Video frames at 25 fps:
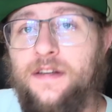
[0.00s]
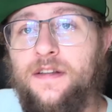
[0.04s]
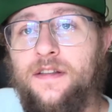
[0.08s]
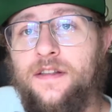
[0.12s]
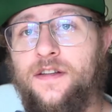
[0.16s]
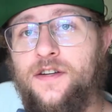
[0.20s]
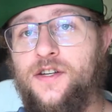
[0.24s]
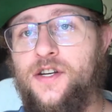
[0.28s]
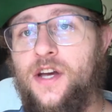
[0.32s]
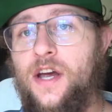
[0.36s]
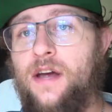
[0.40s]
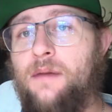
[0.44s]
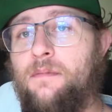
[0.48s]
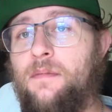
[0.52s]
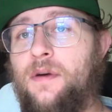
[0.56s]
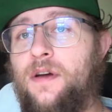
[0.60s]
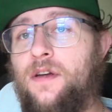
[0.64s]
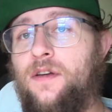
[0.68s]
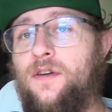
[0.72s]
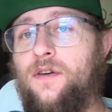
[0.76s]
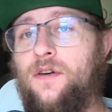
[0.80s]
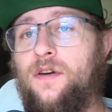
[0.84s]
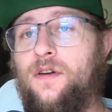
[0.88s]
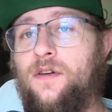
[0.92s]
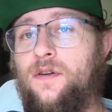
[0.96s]
the chamber,
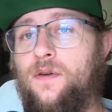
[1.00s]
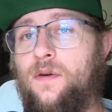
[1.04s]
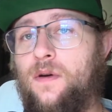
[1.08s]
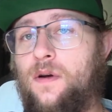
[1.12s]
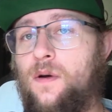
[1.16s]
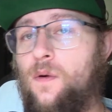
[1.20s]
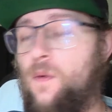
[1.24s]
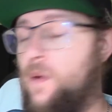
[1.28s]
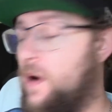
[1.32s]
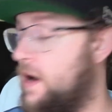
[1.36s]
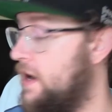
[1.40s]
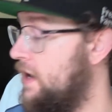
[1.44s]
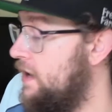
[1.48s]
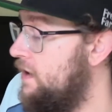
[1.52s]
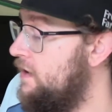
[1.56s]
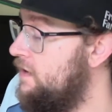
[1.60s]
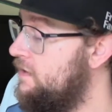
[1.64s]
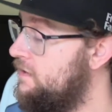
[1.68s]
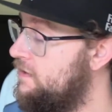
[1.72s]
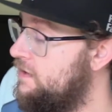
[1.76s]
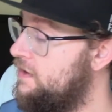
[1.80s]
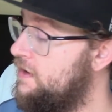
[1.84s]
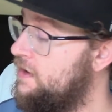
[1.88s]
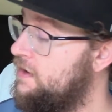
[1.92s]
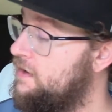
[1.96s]
you can do it quite
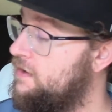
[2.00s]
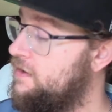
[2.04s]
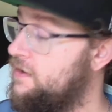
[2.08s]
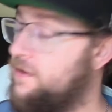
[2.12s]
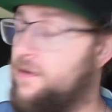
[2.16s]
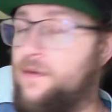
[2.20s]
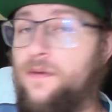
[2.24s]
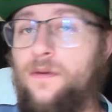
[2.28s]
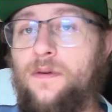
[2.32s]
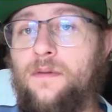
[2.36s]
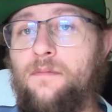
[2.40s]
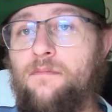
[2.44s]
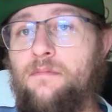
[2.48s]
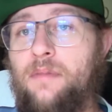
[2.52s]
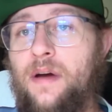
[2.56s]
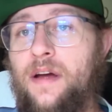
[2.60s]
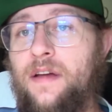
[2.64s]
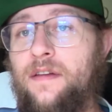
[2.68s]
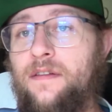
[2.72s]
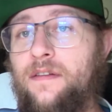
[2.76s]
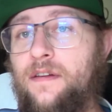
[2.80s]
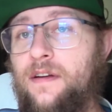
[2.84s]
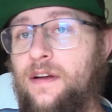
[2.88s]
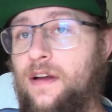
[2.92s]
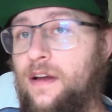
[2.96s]
easily. You
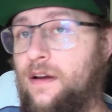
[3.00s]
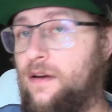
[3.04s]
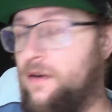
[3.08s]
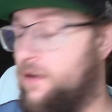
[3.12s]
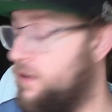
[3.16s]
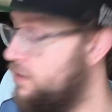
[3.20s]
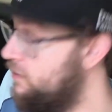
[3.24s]
basically look